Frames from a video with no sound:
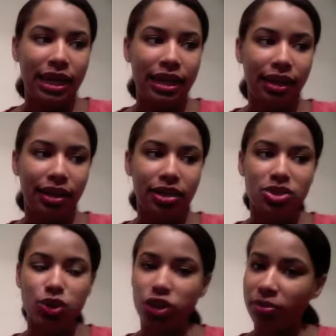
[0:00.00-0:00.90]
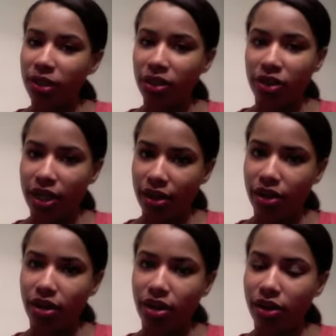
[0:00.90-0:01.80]
is trimming your
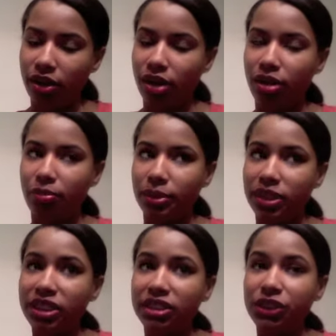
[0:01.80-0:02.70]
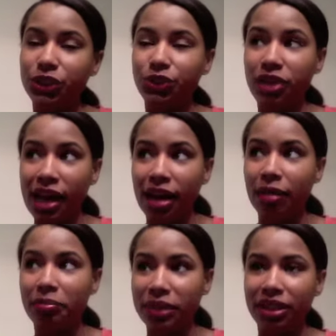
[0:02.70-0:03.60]
hair. Please do
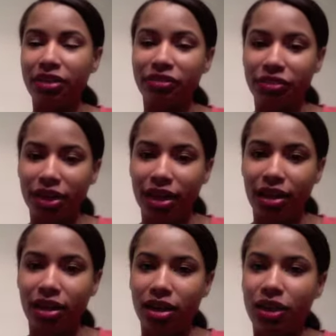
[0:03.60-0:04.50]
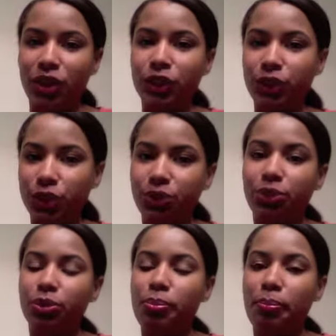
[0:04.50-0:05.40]
not be afraid
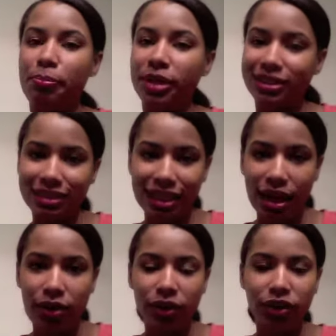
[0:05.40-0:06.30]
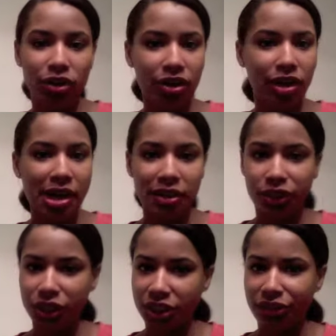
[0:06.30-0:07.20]
to bust out your hair
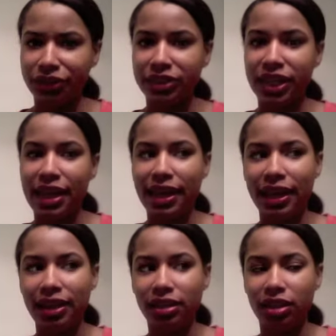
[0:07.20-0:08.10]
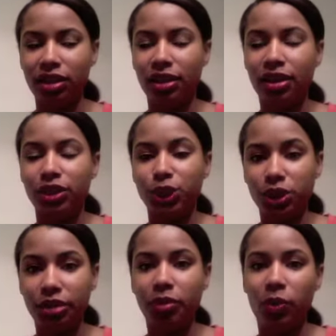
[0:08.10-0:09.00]
shears and
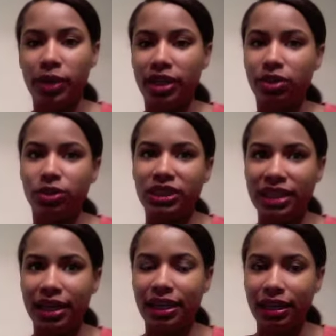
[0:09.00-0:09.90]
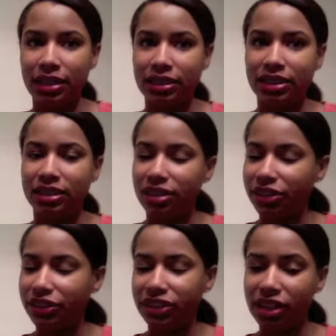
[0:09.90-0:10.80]
trim away those dead ends.
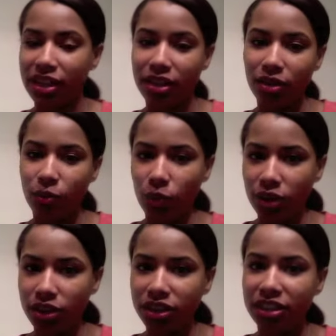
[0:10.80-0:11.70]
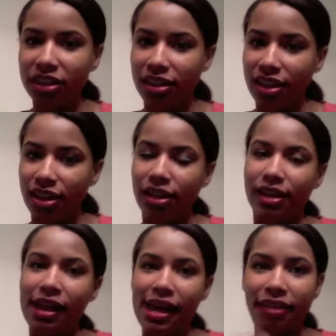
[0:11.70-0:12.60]
There's nothing worse than a
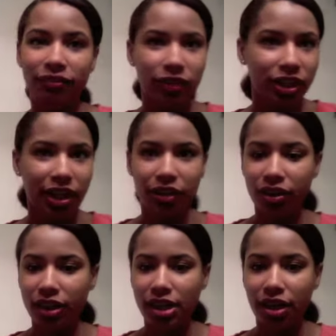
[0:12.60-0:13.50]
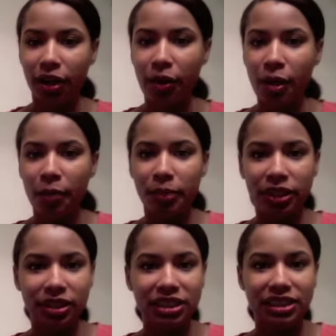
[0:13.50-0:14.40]
head full of healthy hair
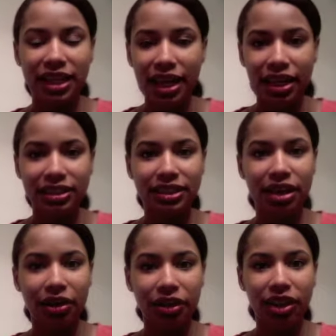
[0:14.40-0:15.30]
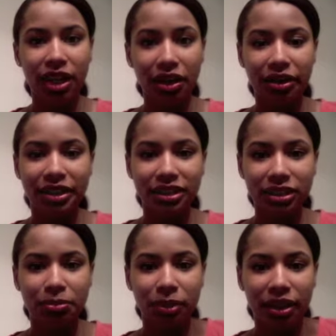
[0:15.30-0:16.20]
because yes, healthy hair gets
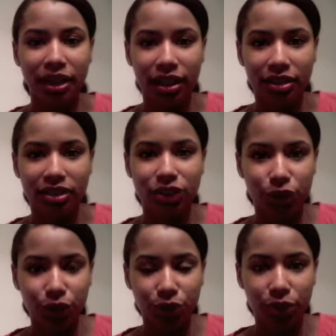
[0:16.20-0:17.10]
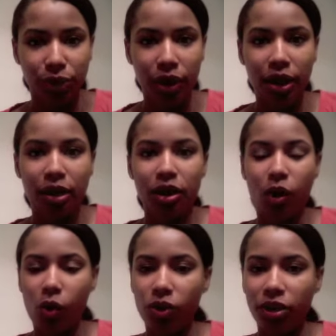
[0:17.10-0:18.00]
split ends too,
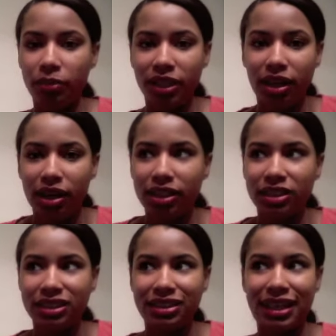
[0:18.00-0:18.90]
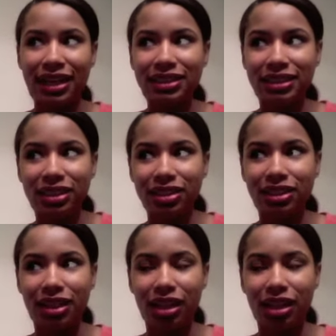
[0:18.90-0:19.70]
only because that's the